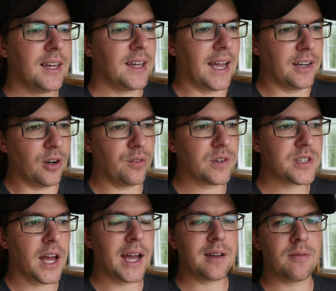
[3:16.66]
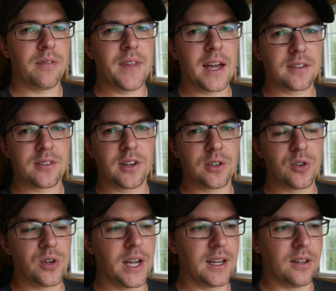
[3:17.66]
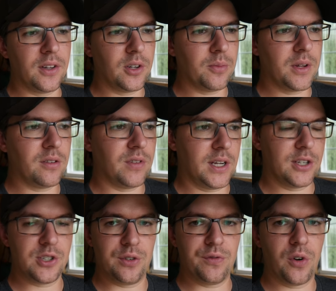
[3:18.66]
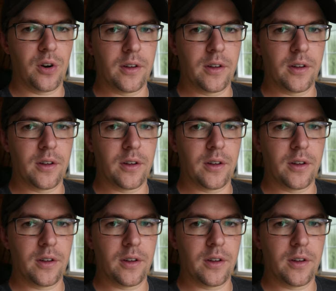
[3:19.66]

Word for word: and over time, that's going to create a little bit of an issue for